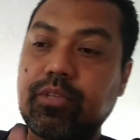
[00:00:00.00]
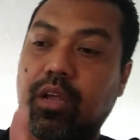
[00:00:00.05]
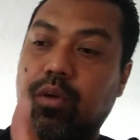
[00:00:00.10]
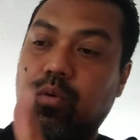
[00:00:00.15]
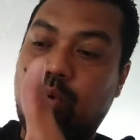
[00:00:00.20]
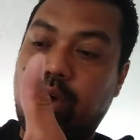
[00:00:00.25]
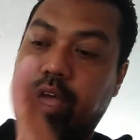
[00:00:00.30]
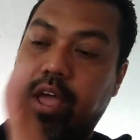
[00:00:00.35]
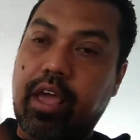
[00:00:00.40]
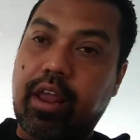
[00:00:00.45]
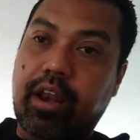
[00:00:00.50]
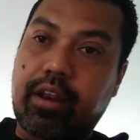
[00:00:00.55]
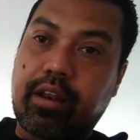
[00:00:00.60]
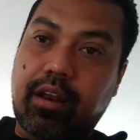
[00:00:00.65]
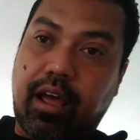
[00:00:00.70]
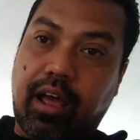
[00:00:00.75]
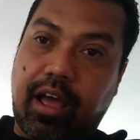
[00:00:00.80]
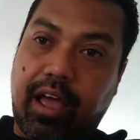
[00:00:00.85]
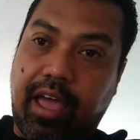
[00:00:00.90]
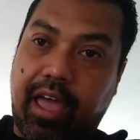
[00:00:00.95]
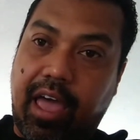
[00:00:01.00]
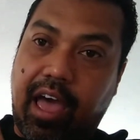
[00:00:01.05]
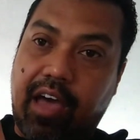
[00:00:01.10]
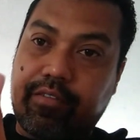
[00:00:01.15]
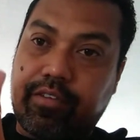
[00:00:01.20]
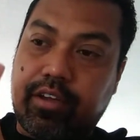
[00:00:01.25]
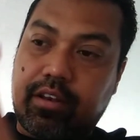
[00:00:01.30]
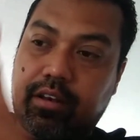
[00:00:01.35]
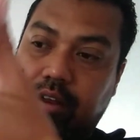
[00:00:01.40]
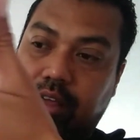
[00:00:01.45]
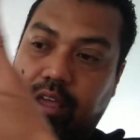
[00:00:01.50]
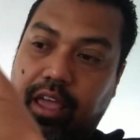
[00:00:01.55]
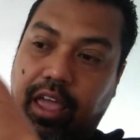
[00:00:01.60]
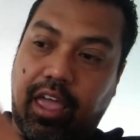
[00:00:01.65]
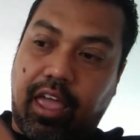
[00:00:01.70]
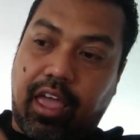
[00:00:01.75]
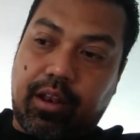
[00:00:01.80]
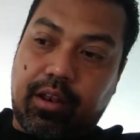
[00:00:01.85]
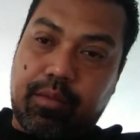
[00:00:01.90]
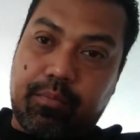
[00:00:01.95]
when I have it
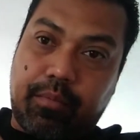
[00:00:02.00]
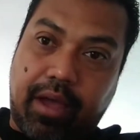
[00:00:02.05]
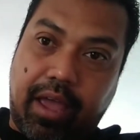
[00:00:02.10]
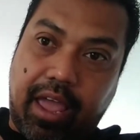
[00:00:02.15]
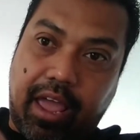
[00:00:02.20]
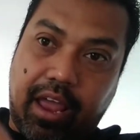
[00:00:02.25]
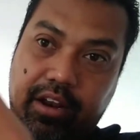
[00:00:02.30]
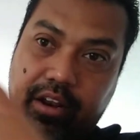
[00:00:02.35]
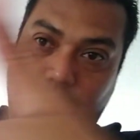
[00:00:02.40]
and my hand